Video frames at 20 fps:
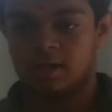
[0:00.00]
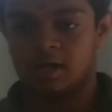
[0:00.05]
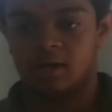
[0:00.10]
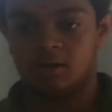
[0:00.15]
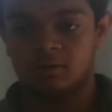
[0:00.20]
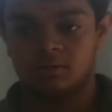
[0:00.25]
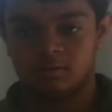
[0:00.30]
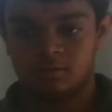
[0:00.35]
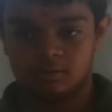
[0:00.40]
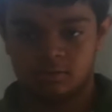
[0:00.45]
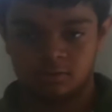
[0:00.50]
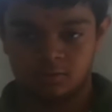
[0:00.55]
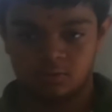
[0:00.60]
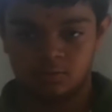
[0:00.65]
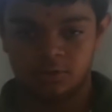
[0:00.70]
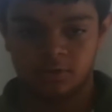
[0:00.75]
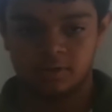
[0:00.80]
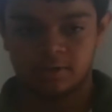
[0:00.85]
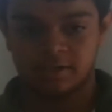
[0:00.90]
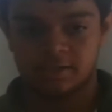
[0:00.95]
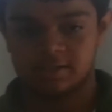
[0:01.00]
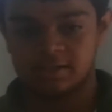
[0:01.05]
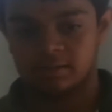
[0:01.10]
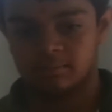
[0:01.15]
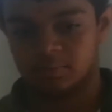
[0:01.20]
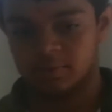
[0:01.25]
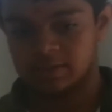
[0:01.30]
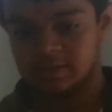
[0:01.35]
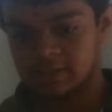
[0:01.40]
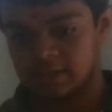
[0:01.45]
how good your
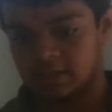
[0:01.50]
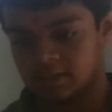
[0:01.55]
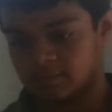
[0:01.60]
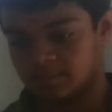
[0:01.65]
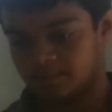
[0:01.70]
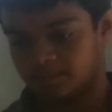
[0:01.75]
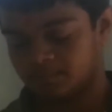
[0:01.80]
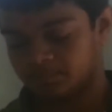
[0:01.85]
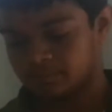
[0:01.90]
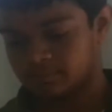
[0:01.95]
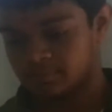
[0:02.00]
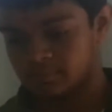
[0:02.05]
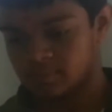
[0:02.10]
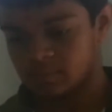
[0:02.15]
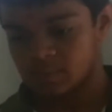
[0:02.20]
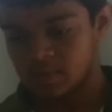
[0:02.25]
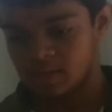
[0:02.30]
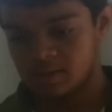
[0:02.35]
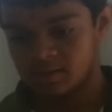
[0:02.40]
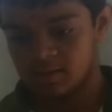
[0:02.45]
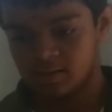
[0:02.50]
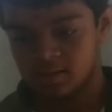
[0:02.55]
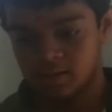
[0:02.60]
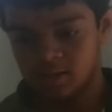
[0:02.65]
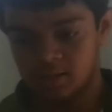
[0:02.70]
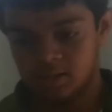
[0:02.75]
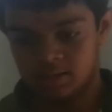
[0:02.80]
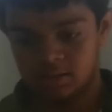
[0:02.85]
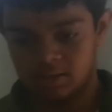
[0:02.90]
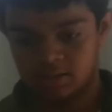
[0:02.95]
examples
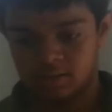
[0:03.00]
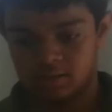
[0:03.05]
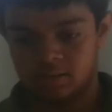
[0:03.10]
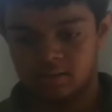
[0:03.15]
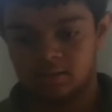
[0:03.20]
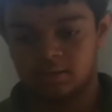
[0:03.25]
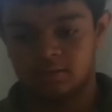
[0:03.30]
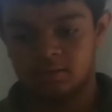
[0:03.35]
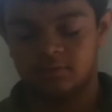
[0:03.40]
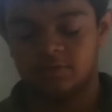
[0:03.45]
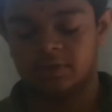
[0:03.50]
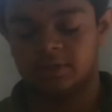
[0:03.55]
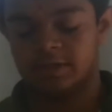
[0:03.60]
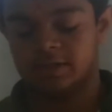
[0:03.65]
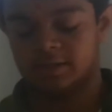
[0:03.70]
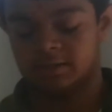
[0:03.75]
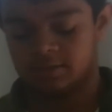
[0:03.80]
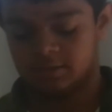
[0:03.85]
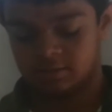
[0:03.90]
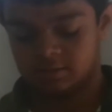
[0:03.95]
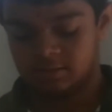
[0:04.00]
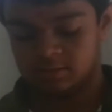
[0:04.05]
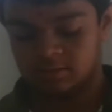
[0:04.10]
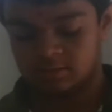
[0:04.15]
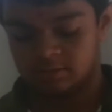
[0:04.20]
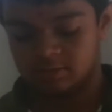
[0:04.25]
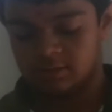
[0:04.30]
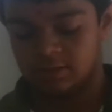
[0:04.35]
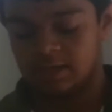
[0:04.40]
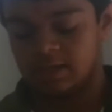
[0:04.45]
are.
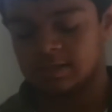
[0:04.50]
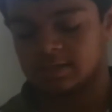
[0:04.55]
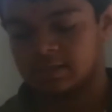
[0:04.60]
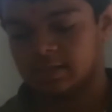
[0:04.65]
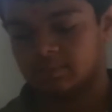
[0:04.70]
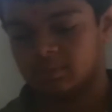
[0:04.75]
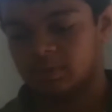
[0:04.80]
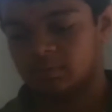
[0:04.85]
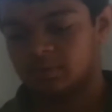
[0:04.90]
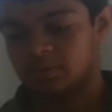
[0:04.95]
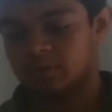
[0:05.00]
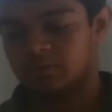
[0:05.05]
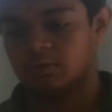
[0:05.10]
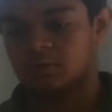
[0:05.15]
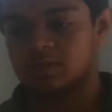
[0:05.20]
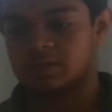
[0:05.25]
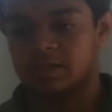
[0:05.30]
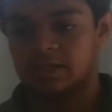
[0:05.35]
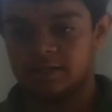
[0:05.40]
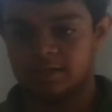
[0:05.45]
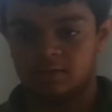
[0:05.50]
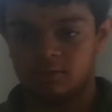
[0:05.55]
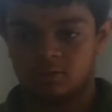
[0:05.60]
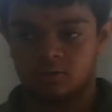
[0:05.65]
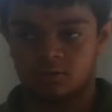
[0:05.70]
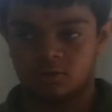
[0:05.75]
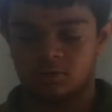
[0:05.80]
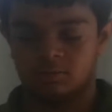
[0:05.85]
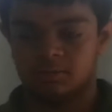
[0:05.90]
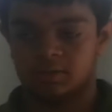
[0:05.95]
The last time I appeared for SAT in
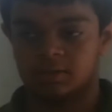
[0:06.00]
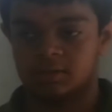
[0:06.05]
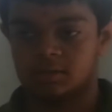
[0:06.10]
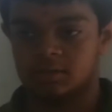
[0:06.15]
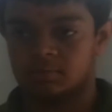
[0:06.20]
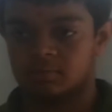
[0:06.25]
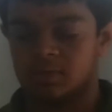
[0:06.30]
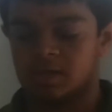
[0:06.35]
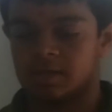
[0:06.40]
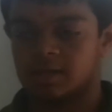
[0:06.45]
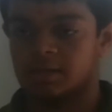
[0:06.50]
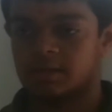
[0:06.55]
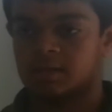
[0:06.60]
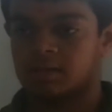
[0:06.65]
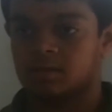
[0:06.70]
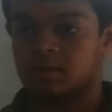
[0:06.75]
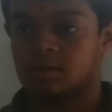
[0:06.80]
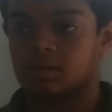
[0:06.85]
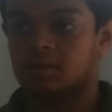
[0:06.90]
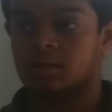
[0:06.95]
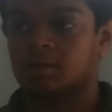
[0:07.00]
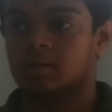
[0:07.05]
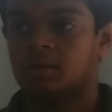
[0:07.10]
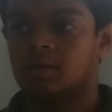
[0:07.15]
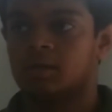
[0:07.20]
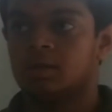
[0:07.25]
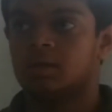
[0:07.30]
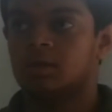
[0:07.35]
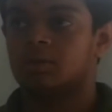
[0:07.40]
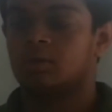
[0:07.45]
October, my
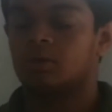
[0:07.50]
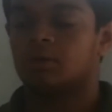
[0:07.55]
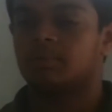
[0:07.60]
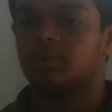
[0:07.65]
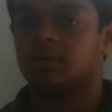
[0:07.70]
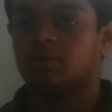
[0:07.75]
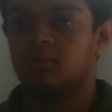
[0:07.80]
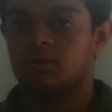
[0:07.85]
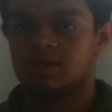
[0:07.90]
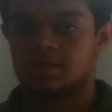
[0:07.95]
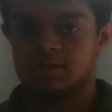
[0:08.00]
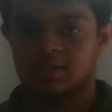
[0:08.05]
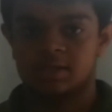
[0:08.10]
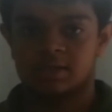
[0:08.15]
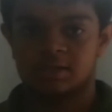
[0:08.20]
topic was,